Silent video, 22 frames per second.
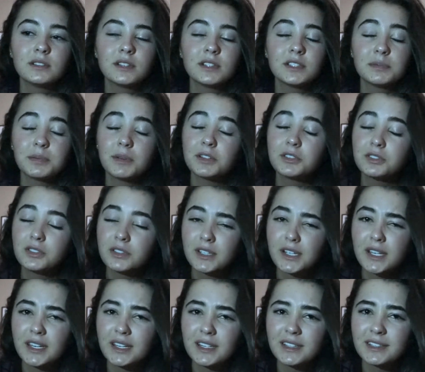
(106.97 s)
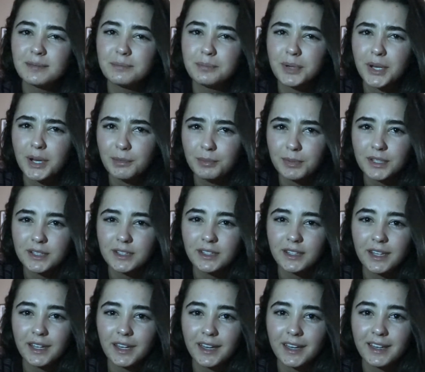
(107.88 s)
especially
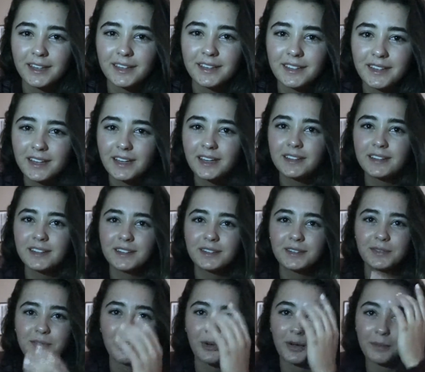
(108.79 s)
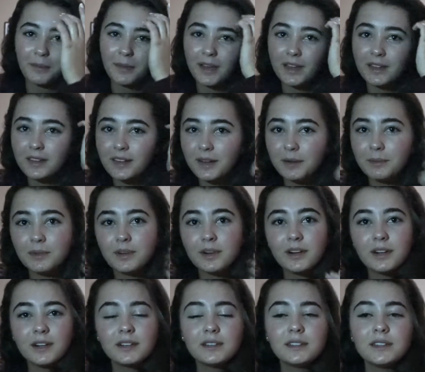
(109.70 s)
publicly in this format that I'm
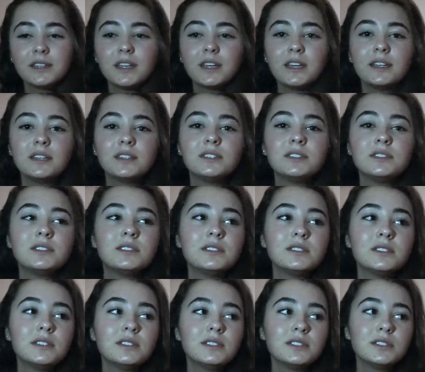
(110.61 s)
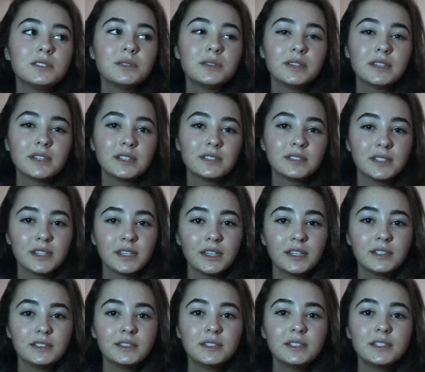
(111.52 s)
currently doing this
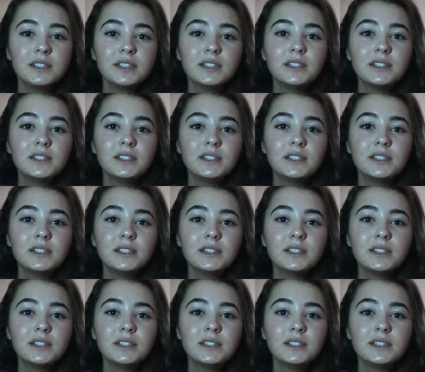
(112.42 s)
in.